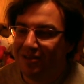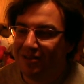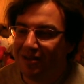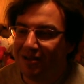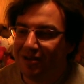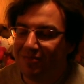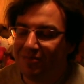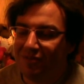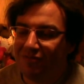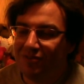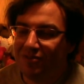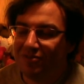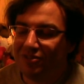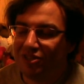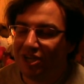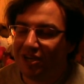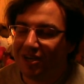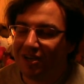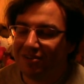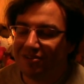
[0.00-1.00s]
If you
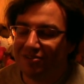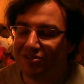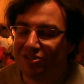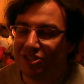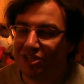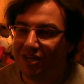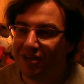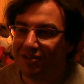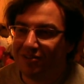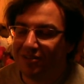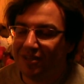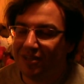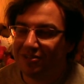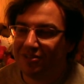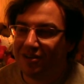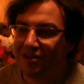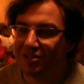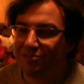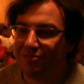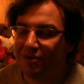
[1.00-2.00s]
check out their channel, that
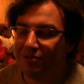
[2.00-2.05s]
talks